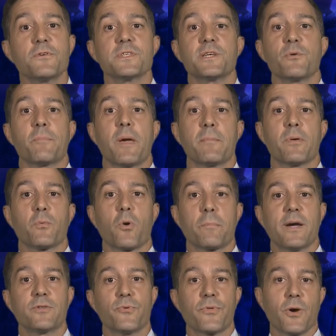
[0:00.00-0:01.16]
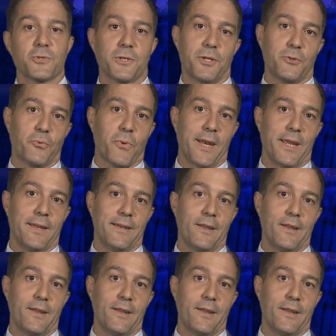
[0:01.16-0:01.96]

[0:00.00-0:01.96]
for zero paperwork by 2020.